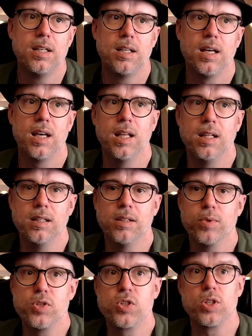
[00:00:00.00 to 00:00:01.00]
And the
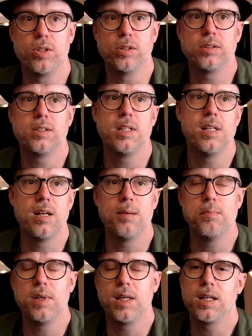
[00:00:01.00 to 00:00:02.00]
result ended up
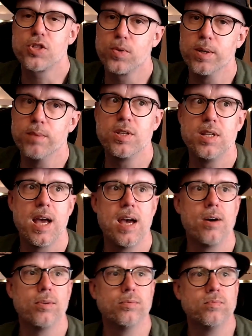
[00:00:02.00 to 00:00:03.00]
being a trimmed
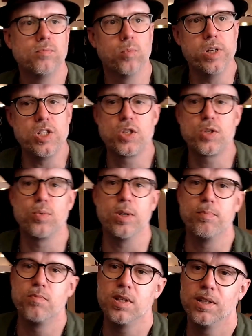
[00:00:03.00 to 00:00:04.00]
down,
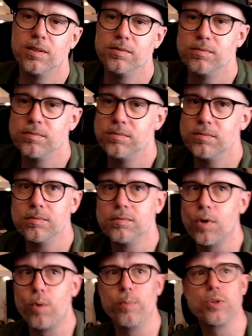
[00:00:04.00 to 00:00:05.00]
rescripted,
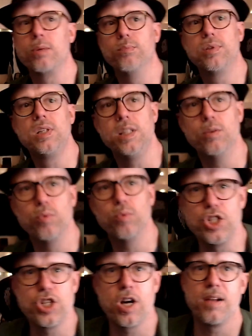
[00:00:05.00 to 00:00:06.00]
almost completely
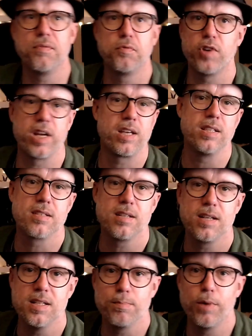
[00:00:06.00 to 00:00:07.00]
reshot
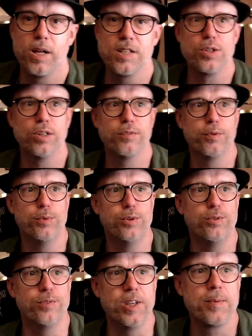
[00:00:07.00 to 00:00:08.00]
Frankenstein's monster of a
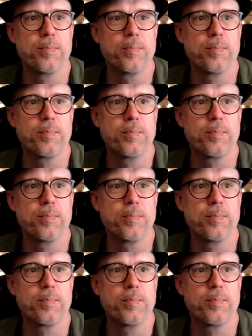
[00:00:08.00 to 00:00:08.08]
movie.